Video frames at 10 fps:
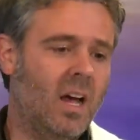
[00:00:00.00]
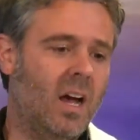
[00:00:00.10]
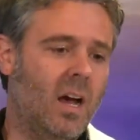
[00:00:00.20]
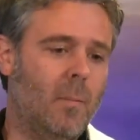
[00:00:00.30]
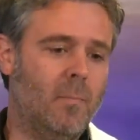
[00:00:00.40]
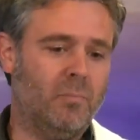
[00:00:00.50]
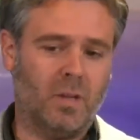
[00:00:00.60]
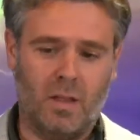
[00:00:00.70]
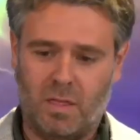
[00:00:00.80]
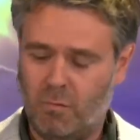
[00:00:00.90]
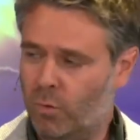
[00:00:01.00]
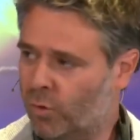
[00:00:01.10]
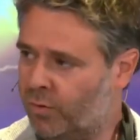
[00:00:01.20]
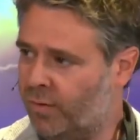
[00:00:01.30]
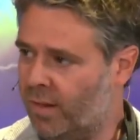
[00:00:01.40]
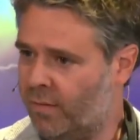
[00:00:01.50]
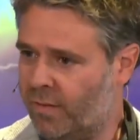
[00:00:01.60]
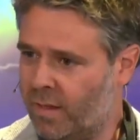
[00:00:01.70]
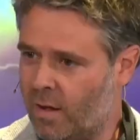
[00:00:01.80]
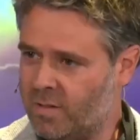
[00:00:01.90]
The rules for
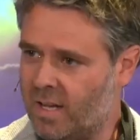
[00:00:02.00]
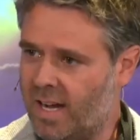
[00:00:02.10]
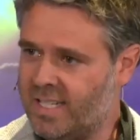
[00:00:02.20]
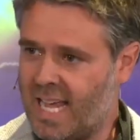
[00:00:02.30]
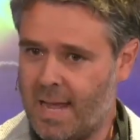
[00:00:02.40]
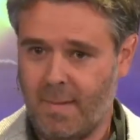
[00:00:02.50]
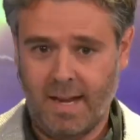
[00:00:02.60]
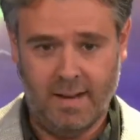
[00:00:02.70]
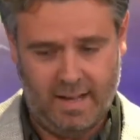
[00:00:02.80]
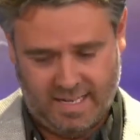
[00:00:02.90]
those guys came in